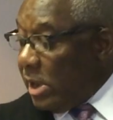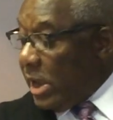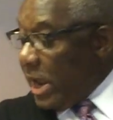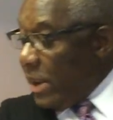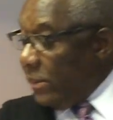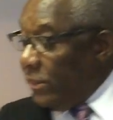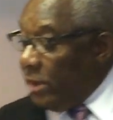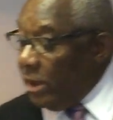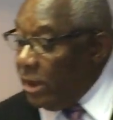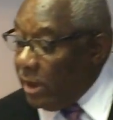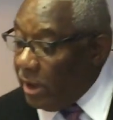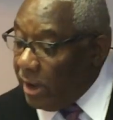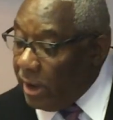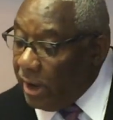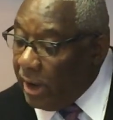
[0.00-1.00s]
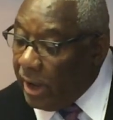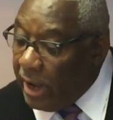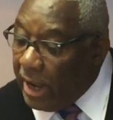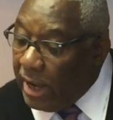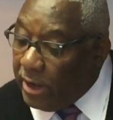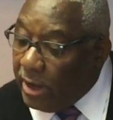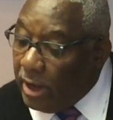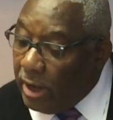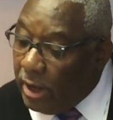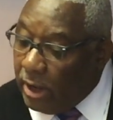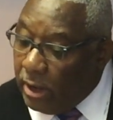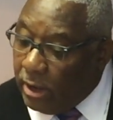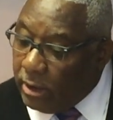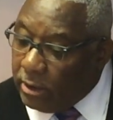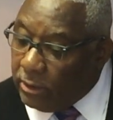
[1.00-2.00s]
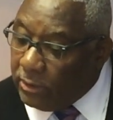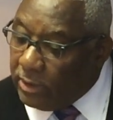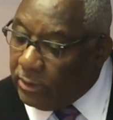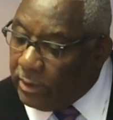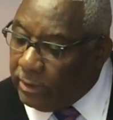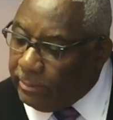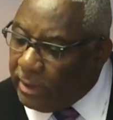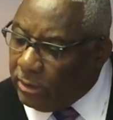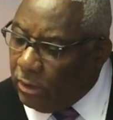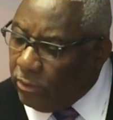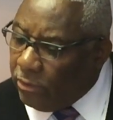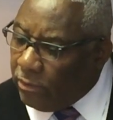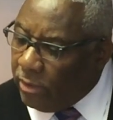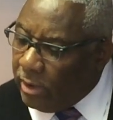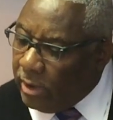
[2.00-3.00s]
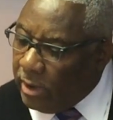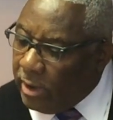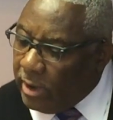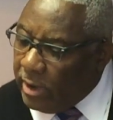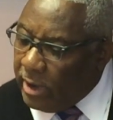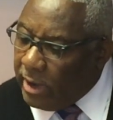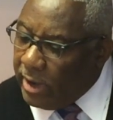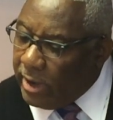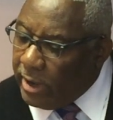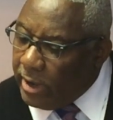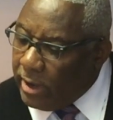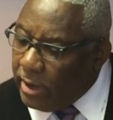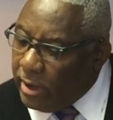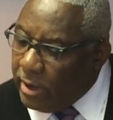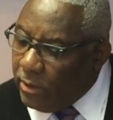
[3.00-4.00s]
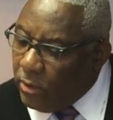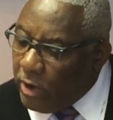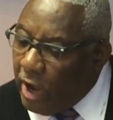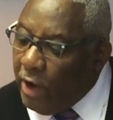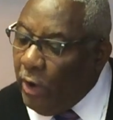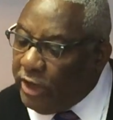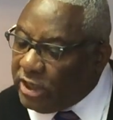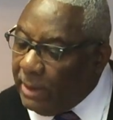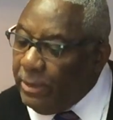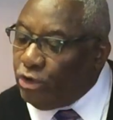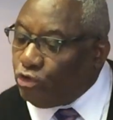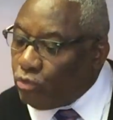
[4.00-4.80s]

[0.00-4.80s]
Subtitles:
and the older, and he should be